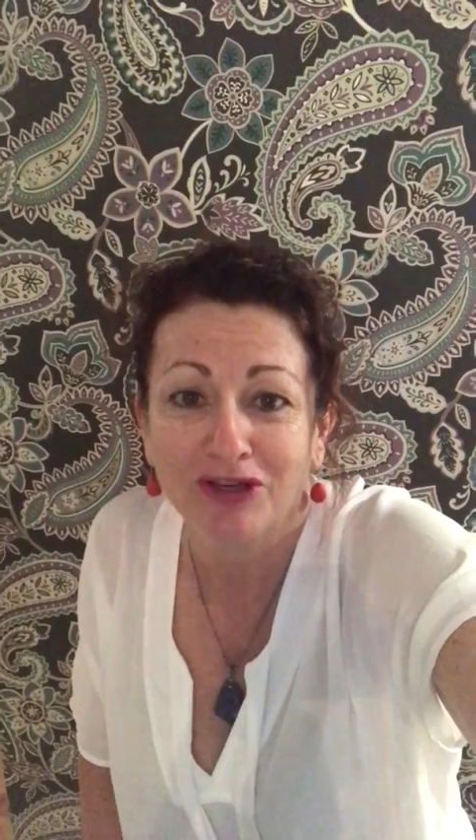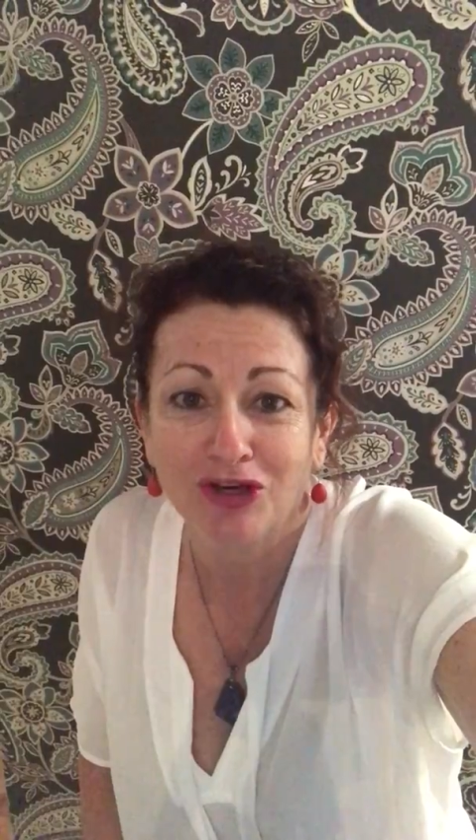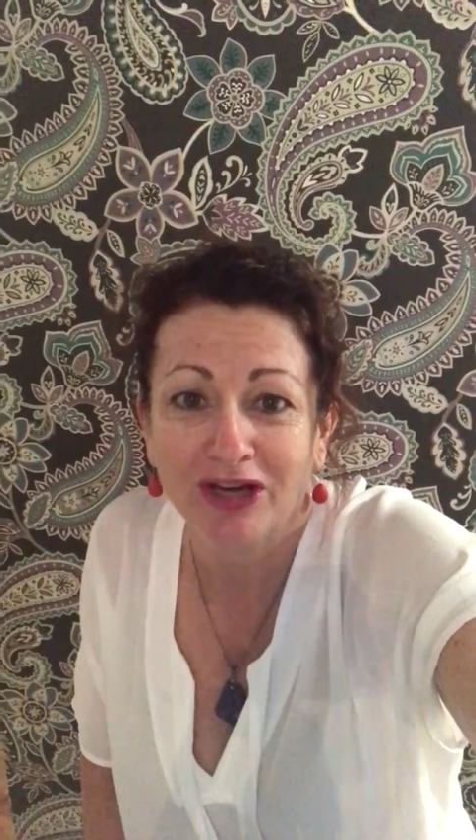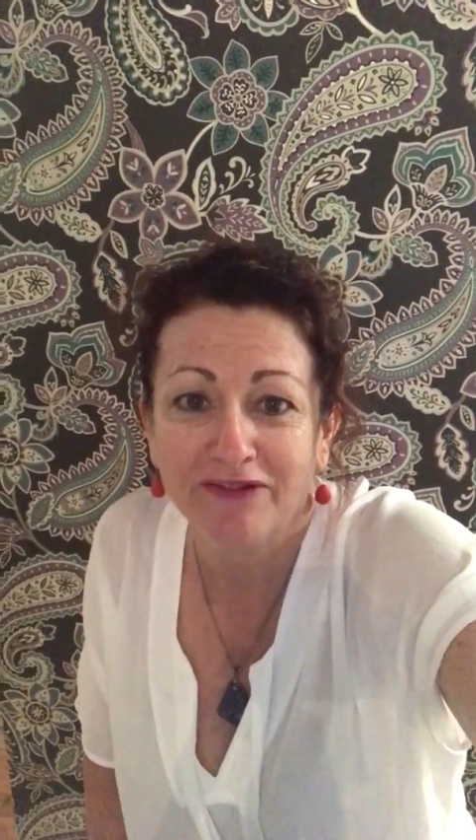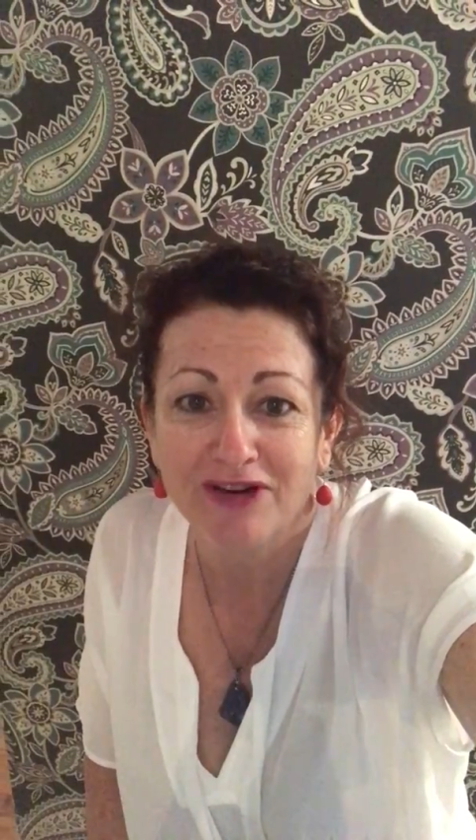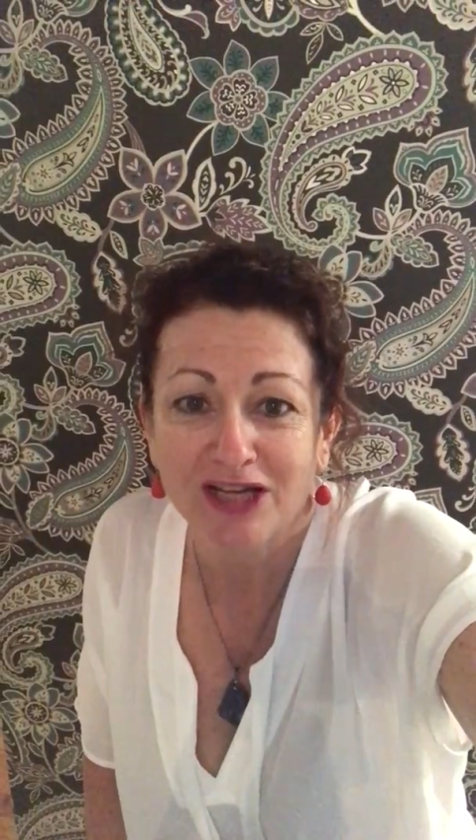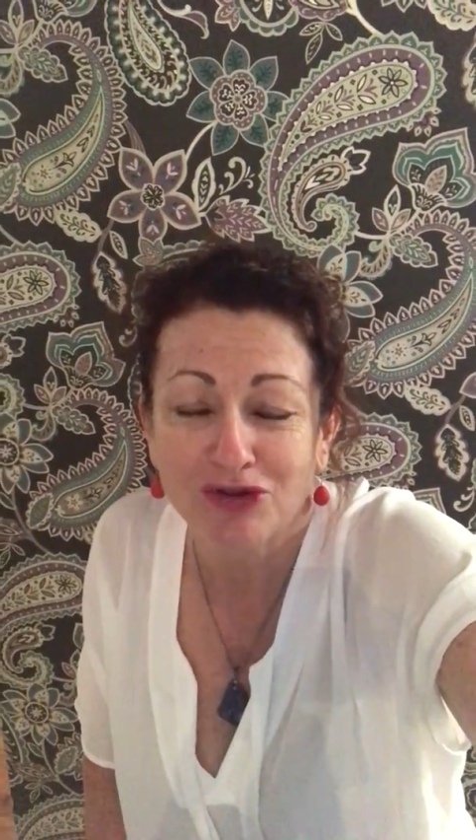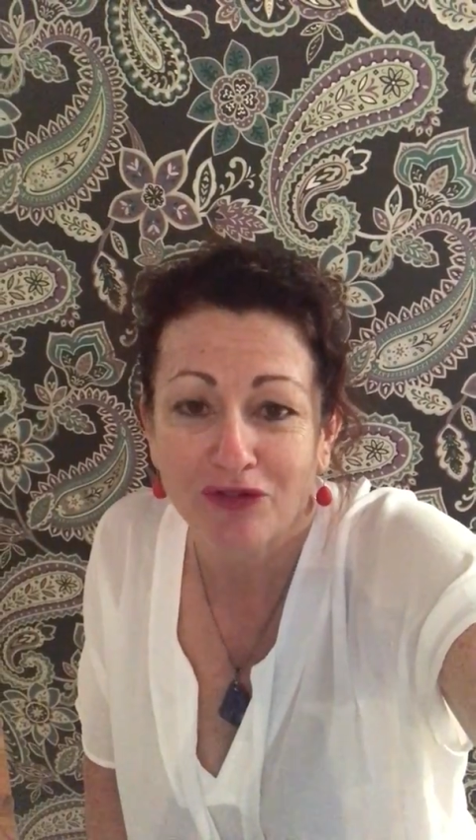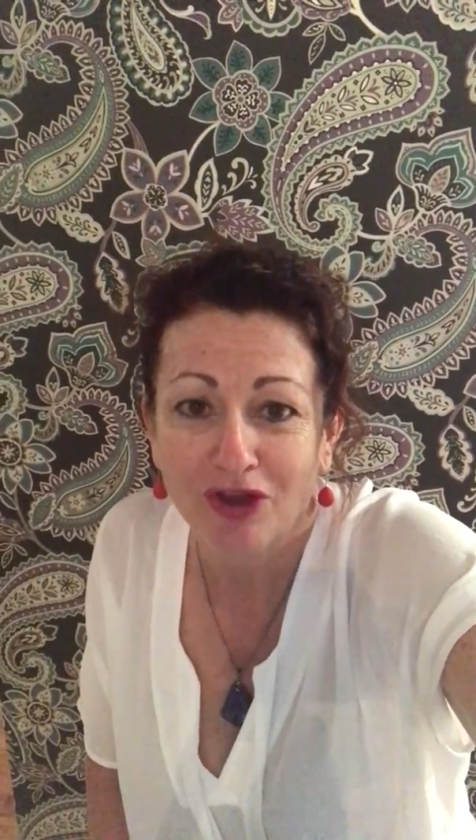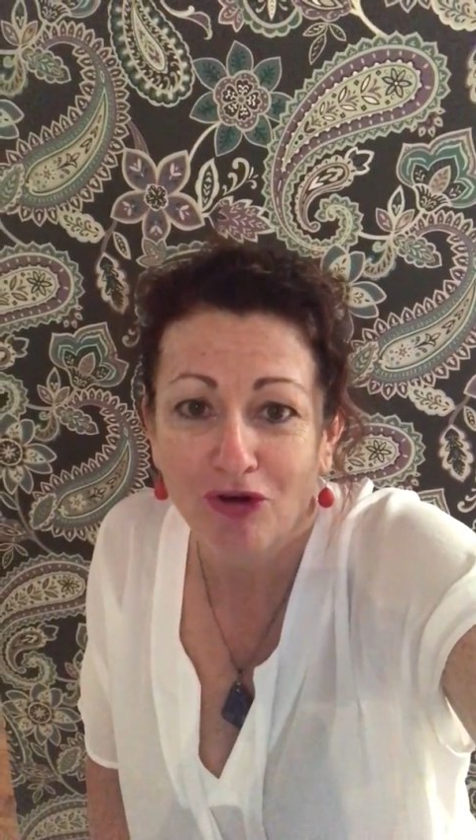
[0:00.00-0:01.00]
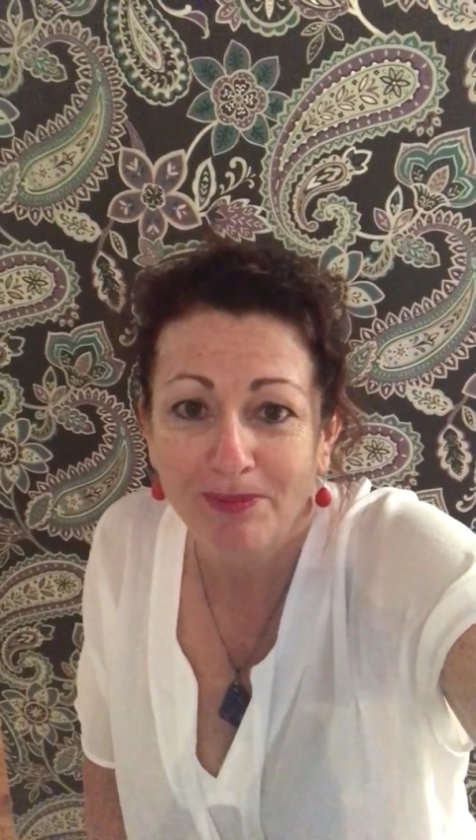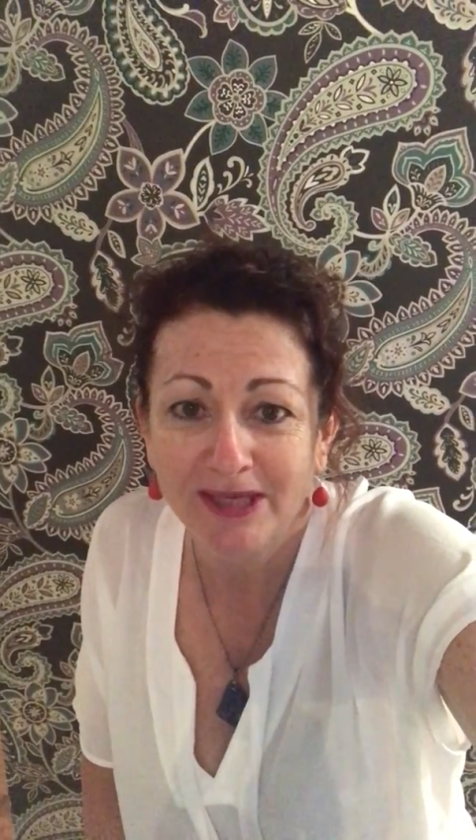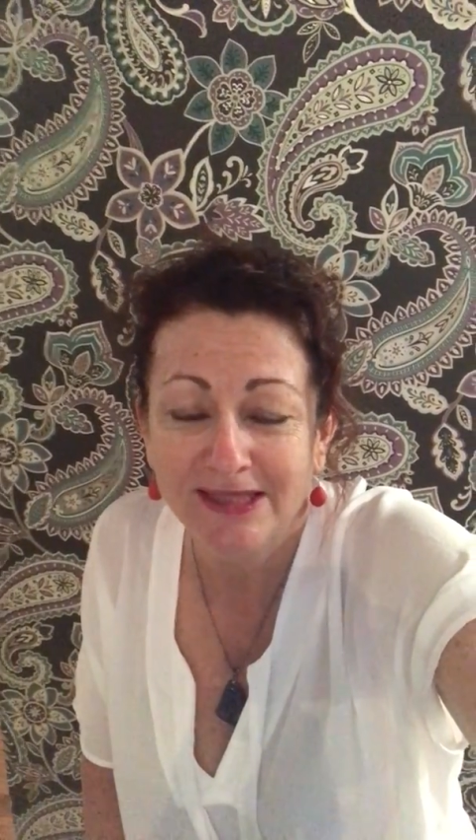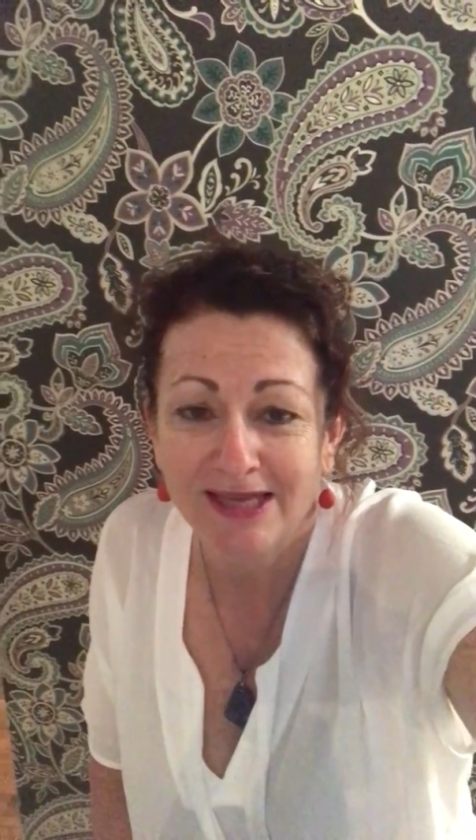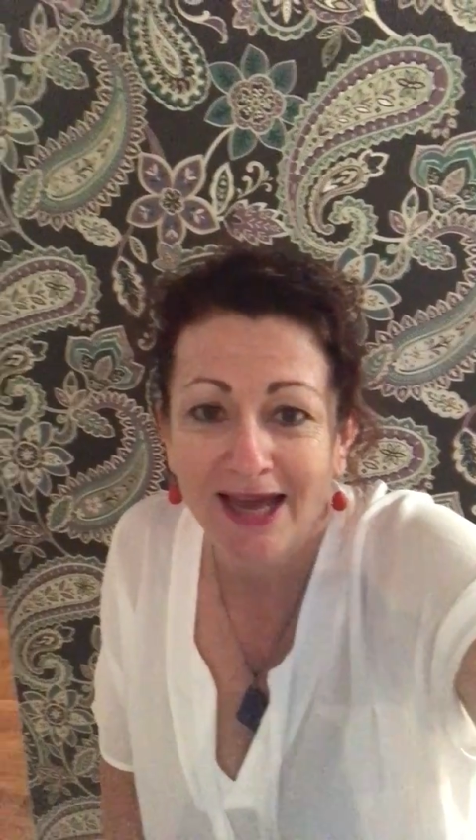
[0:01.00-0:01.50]
at New Leaf Natural
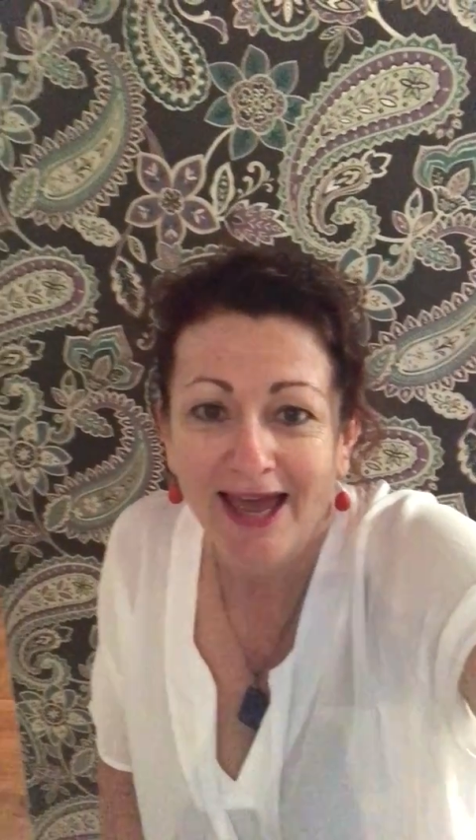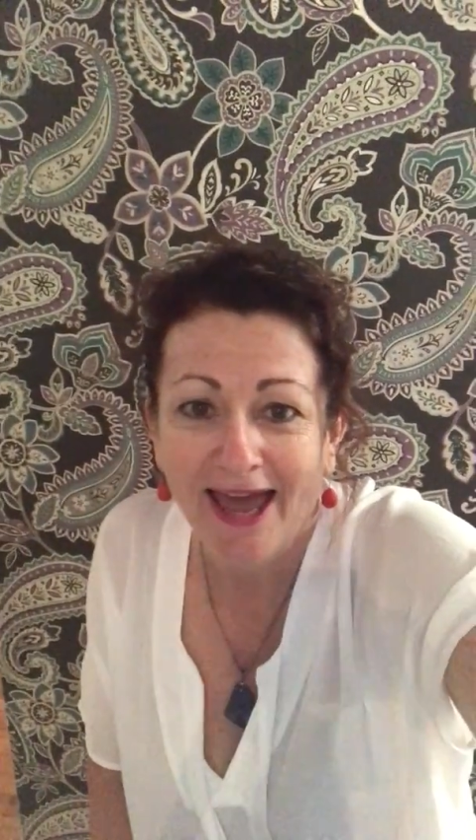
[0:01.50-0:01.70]
Therapies,